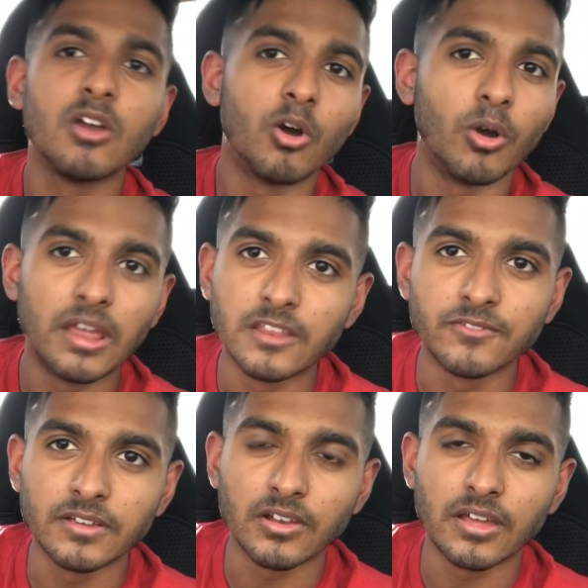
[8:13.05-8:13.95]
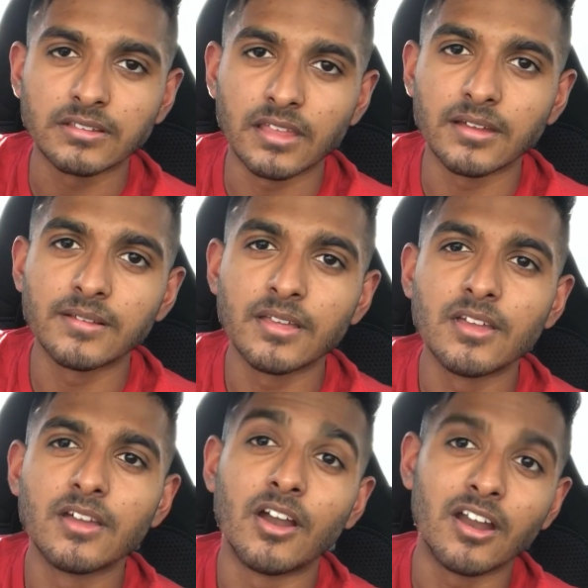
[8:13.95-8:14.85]
or anything like that.
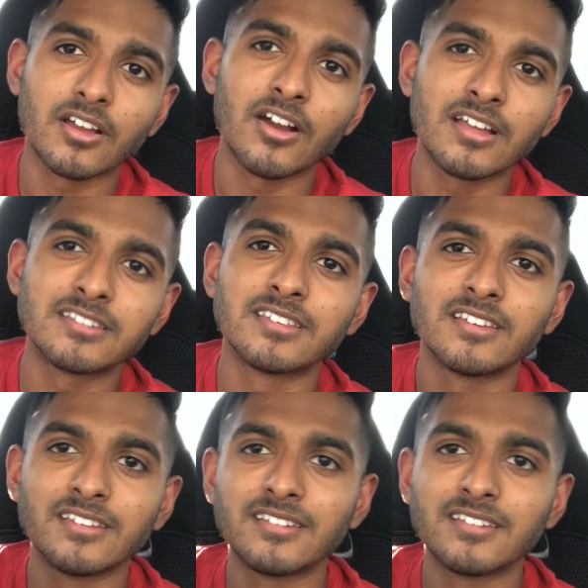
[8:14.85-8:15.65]
Alright guys?